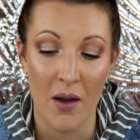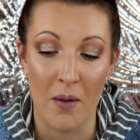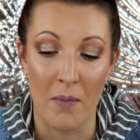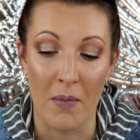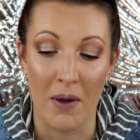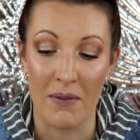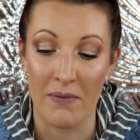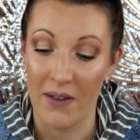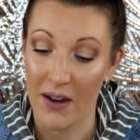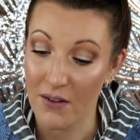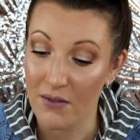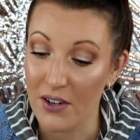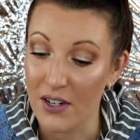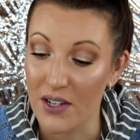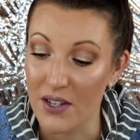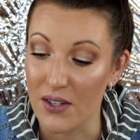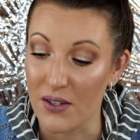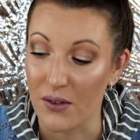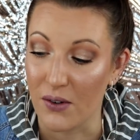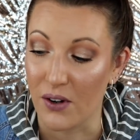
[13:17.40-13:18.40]
My
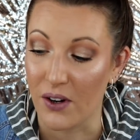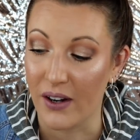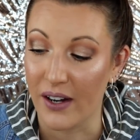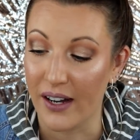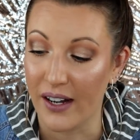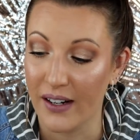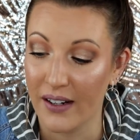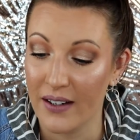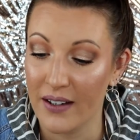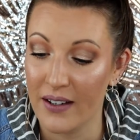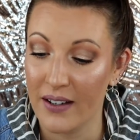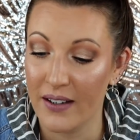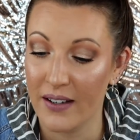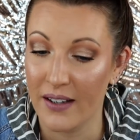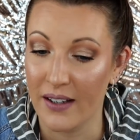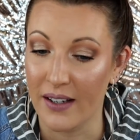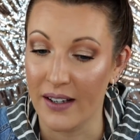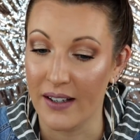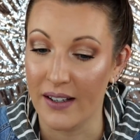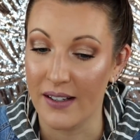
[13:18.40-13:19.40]
favorite story
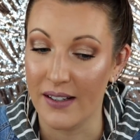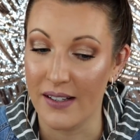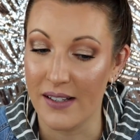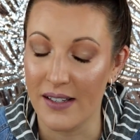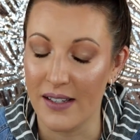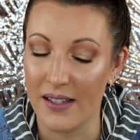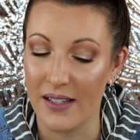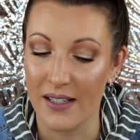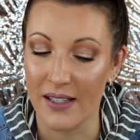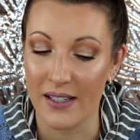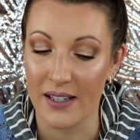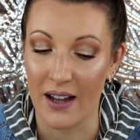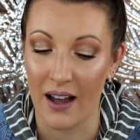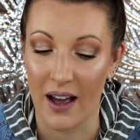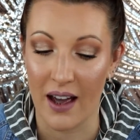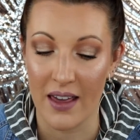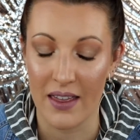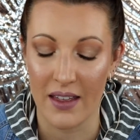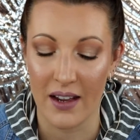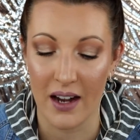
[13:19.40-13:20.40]
is this
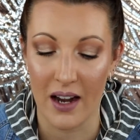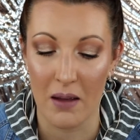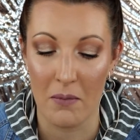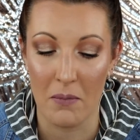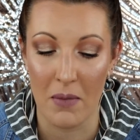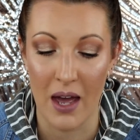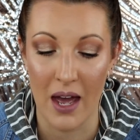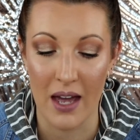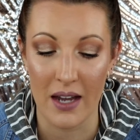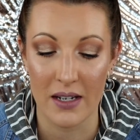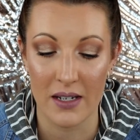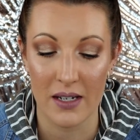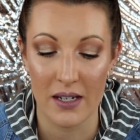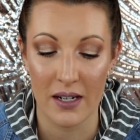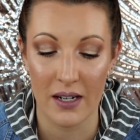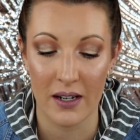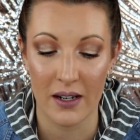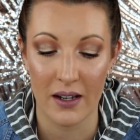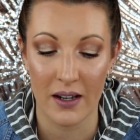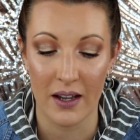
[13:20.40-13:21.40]
guy that I met,
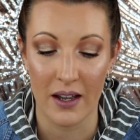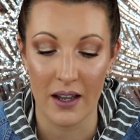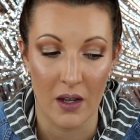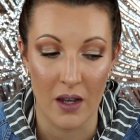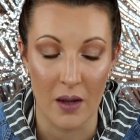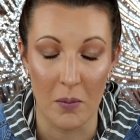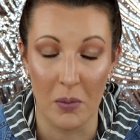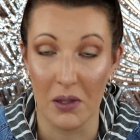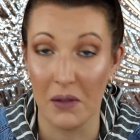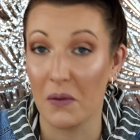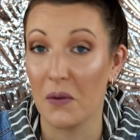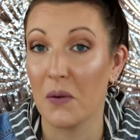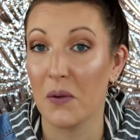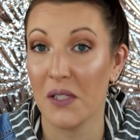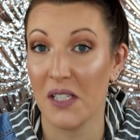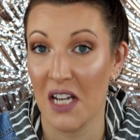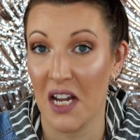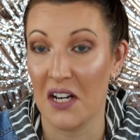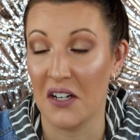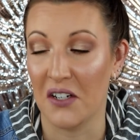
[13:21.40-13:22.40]
I believe it
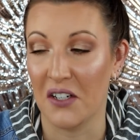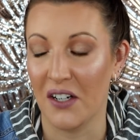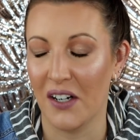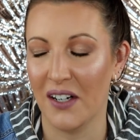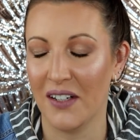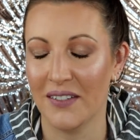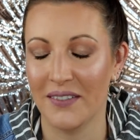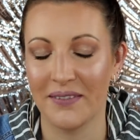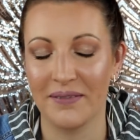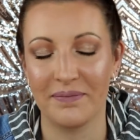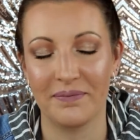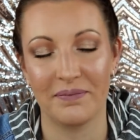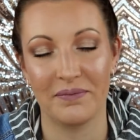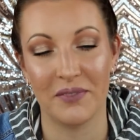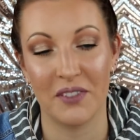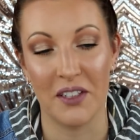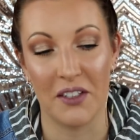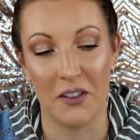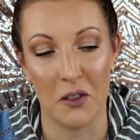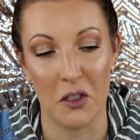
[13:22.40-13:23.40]
was Tinder.
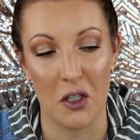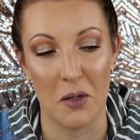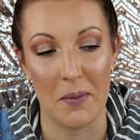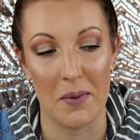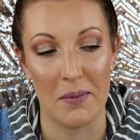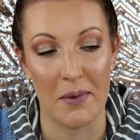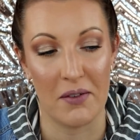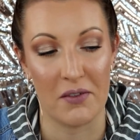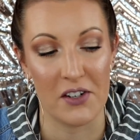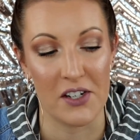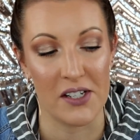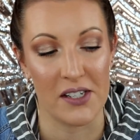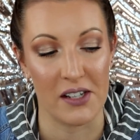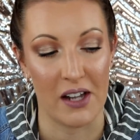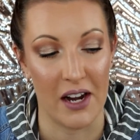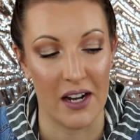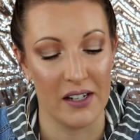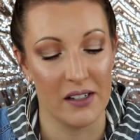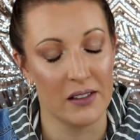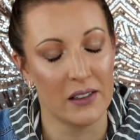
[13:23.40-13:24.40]
Should have been my first
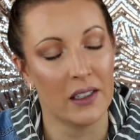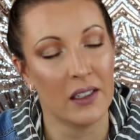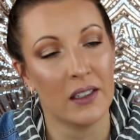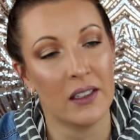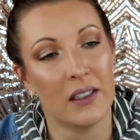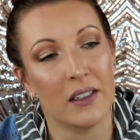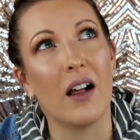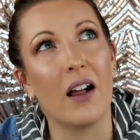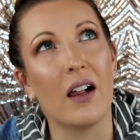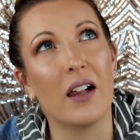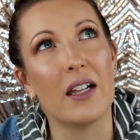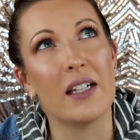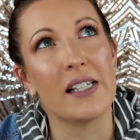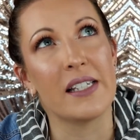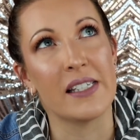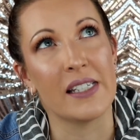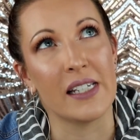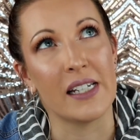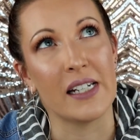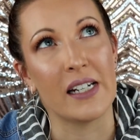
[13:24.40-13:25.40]
sign. Let's
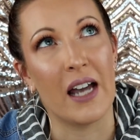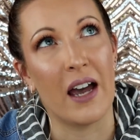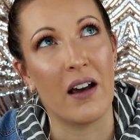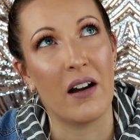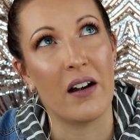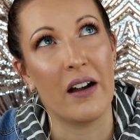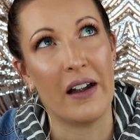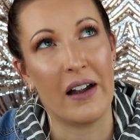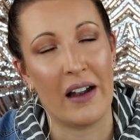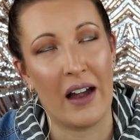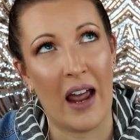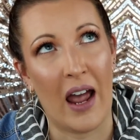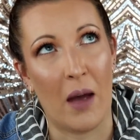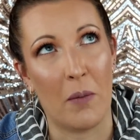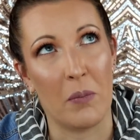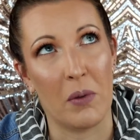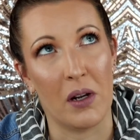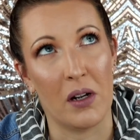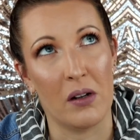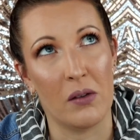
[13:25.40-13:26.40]
see, how did it
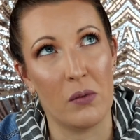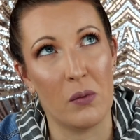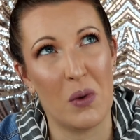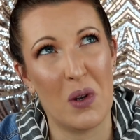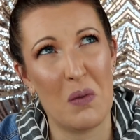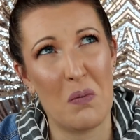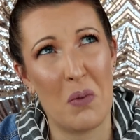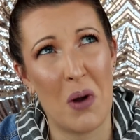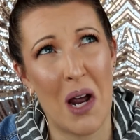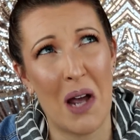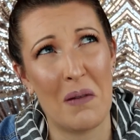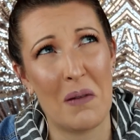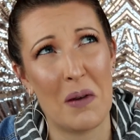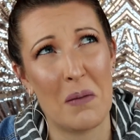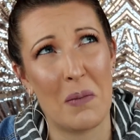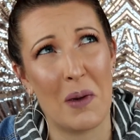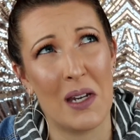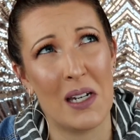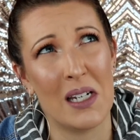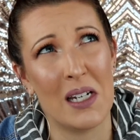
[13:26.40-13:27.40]
happen? We've probably
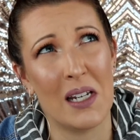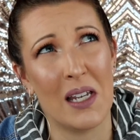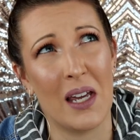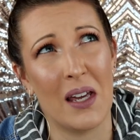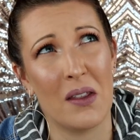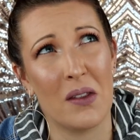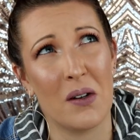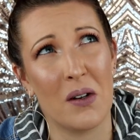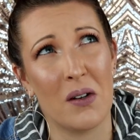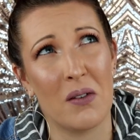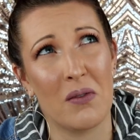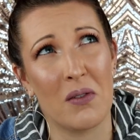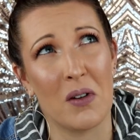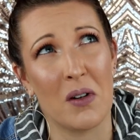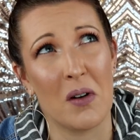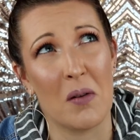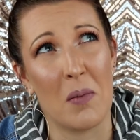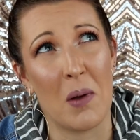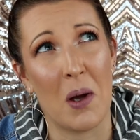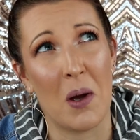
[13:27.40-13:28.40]
been together
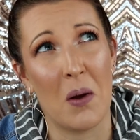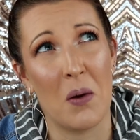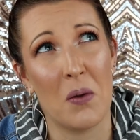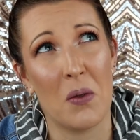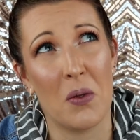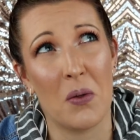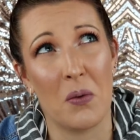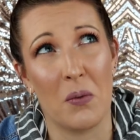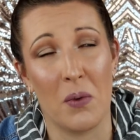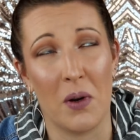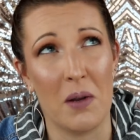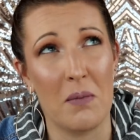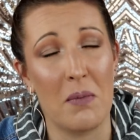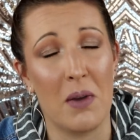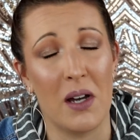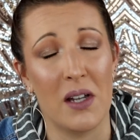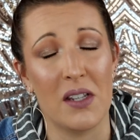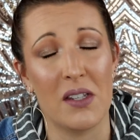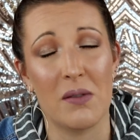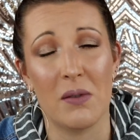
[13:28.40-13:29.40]
for about 3
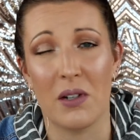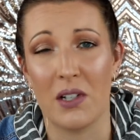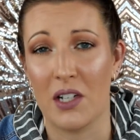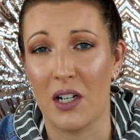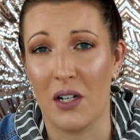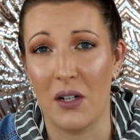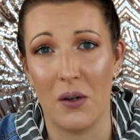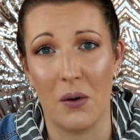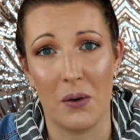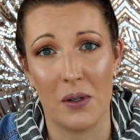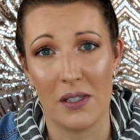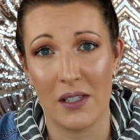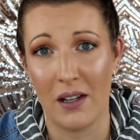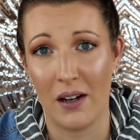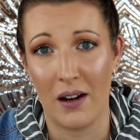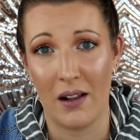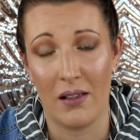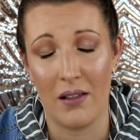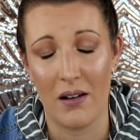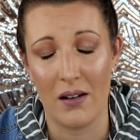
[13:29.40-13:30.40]
months, which I know is not
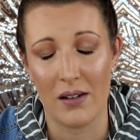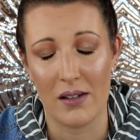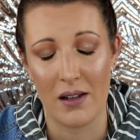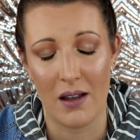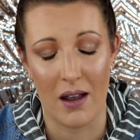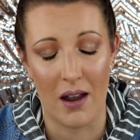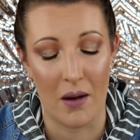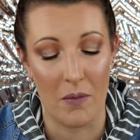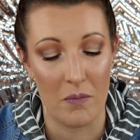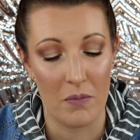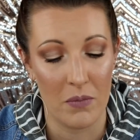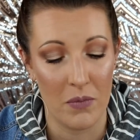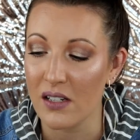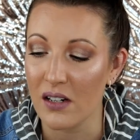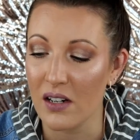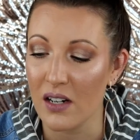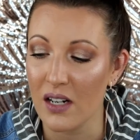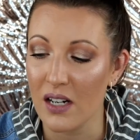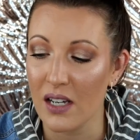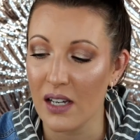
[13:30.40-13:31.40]
a long time. It
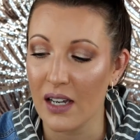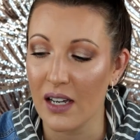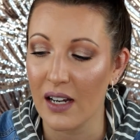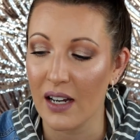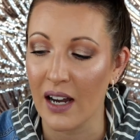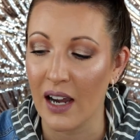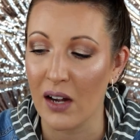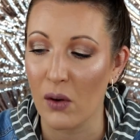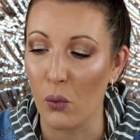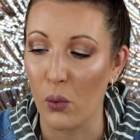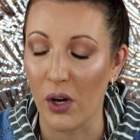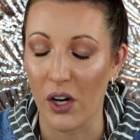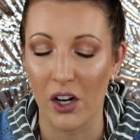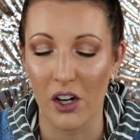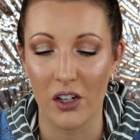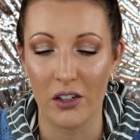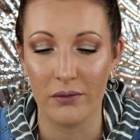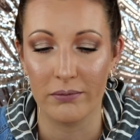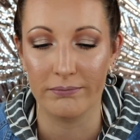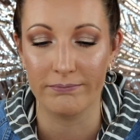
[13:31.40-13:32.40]
started to get kind of
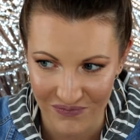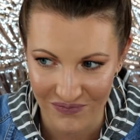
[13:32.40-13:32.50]
weird.